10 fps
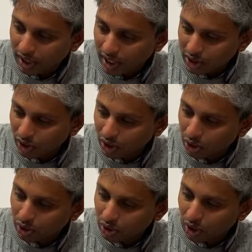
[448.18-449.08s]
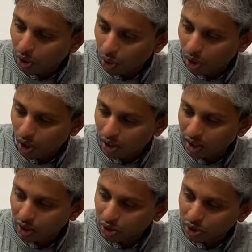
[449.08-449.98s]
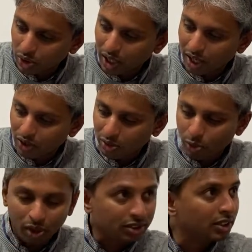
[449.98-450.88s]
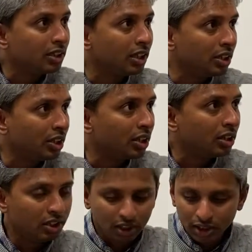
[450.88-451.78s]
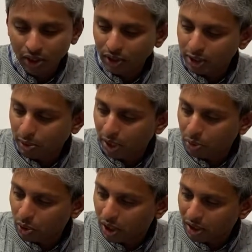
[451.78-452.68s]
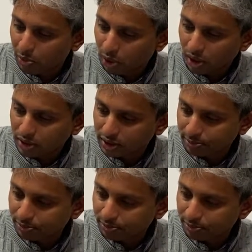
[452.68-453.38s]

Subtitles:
I actually go through the whole lot. I go through the 100 products in here. They will display up to 100 products.